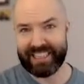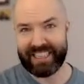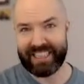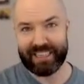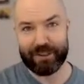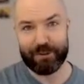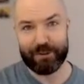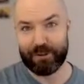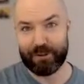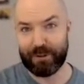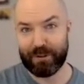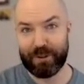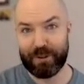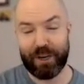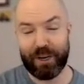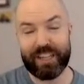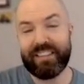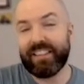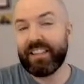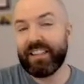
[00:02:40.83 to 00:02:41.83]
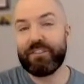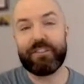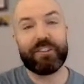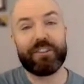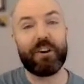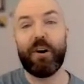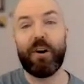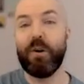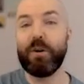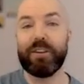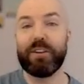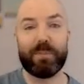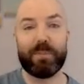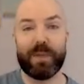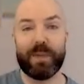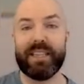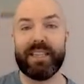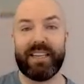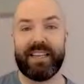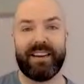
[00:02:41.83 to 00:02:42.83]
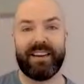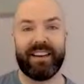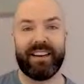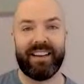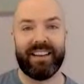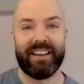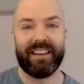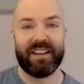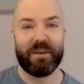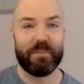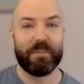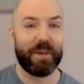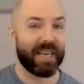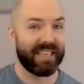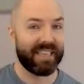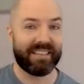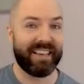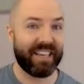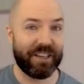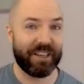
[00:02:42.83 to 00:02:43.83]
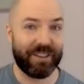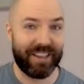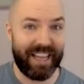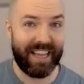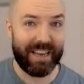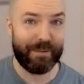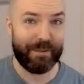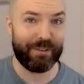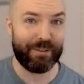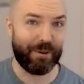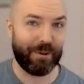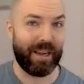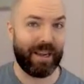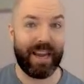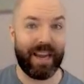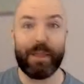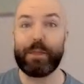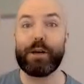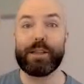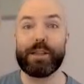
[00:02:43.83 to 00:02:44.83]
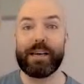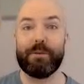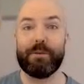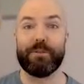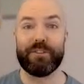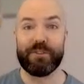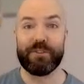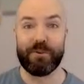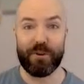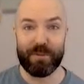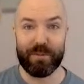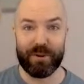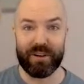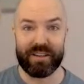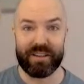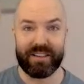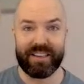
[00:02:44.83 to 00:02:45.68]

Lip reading: intrusive thoughts that had just always been there my entire life. So I thought that was normal.